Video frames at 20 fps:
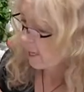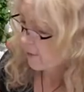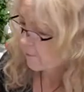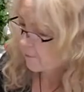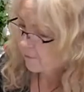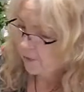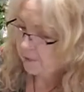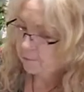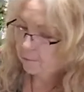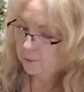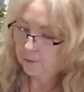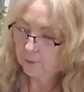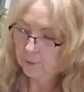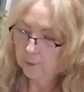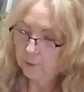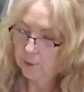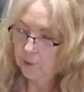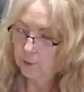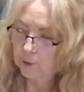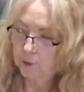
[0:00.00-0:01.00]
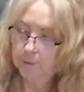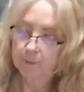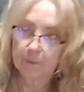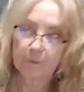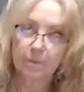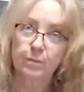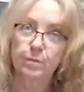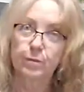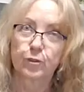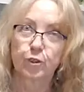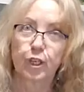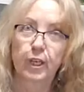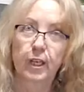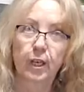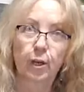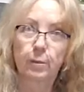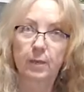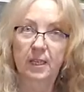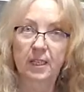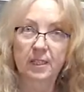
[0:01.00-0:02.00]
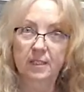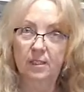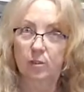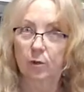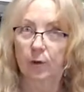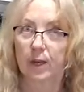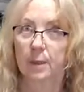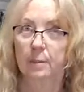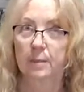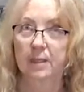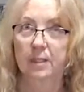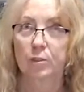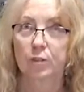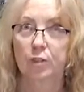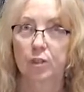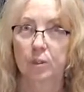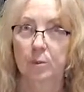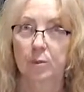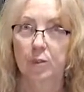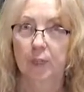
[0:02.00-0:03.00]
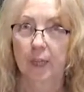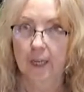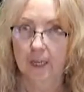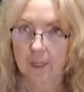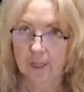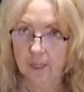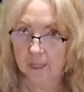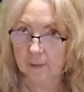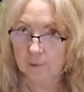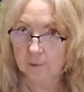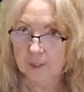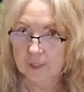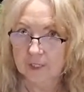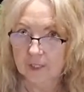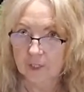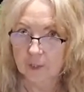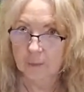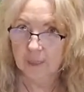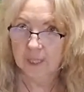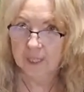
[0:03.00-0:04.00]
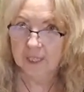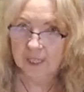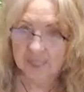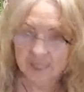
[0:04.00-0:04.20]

have fun with food. Check out my Instagram, my YouTube channel, and we'll see you Monday